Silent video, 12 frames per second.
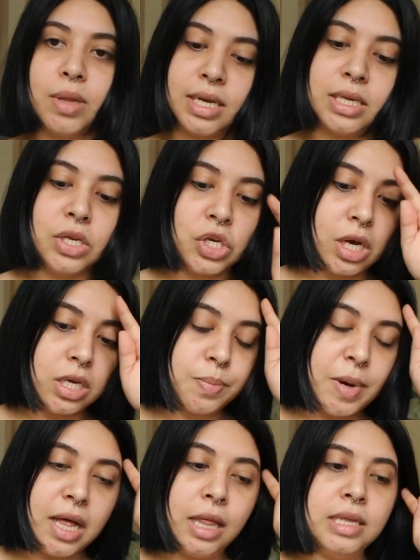like to
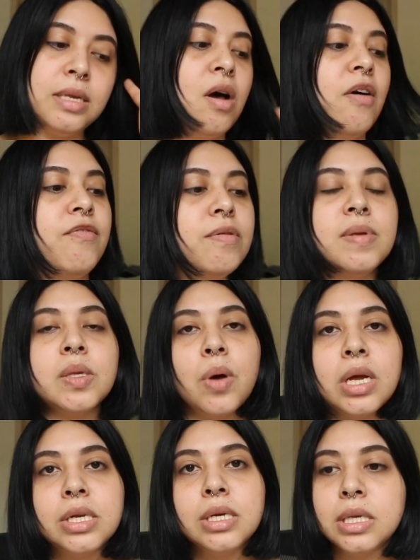judge palettes off of
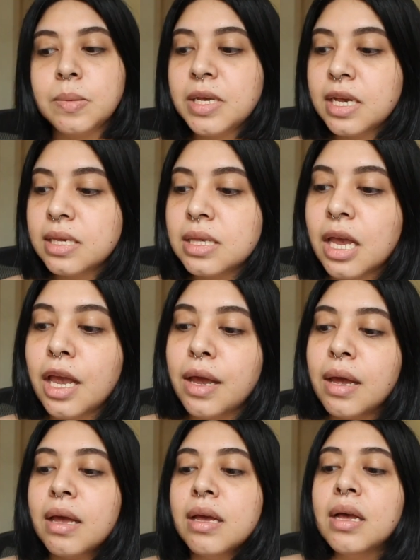swatches because a